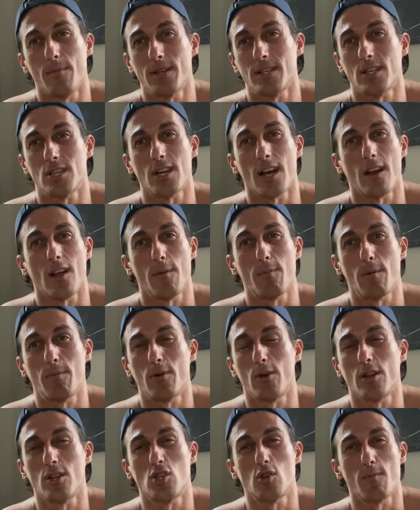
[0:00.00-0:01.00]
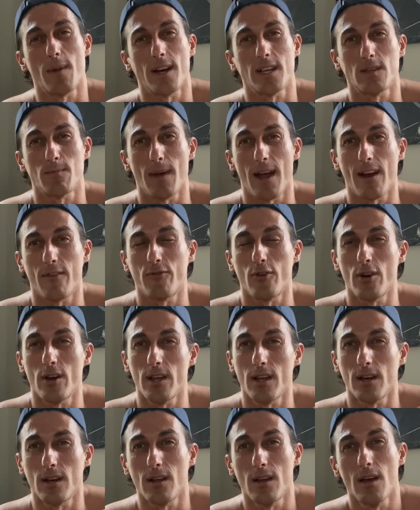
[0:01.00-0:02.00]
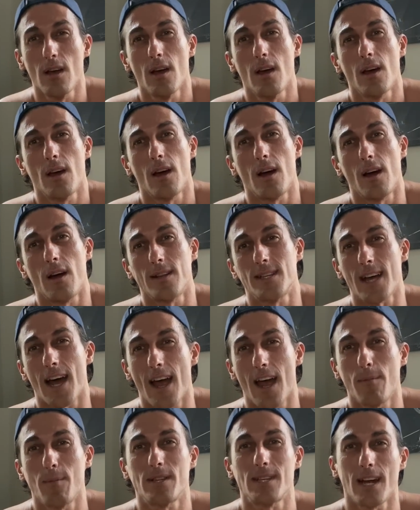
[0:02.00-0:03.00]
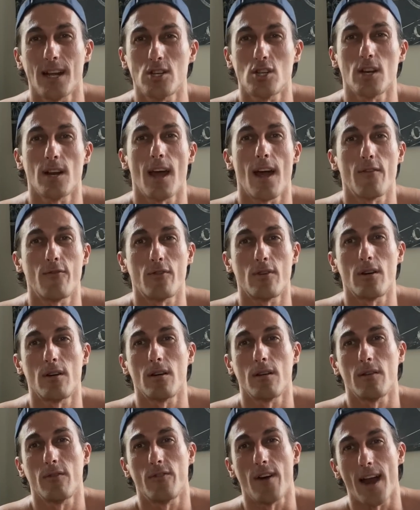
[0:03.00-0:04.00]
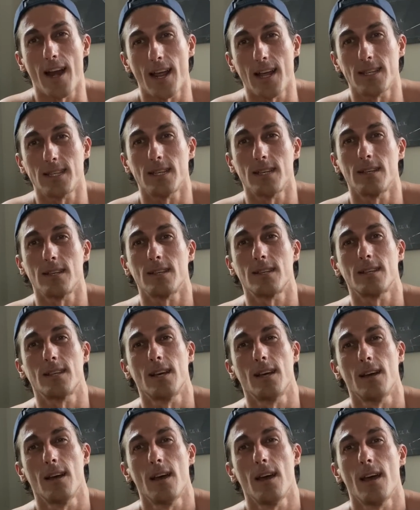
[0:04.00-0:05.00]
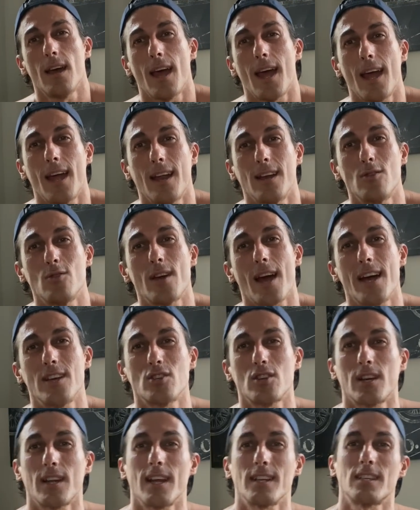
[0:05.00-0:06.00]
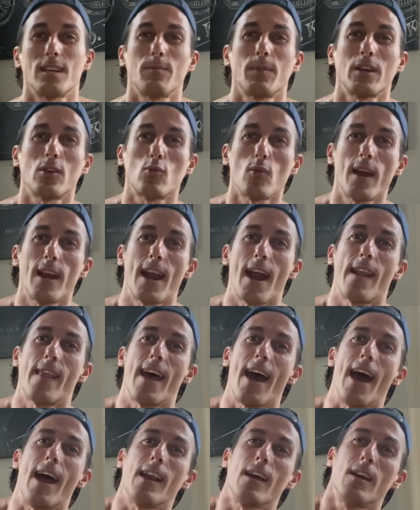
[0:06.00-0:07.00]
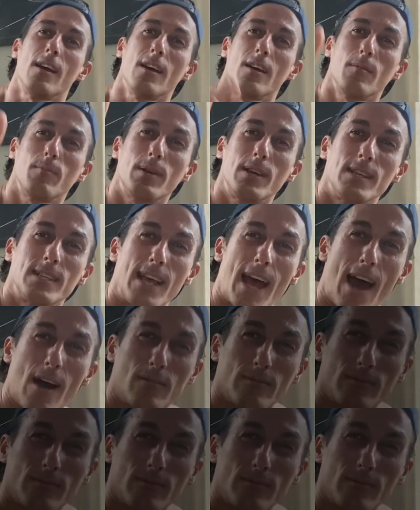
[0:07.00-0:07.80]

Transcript: it's a channel I've been putting tremendous effort in, uh, time, attention, effort, finances, and you guys are gonna get something great out of that. Peace out.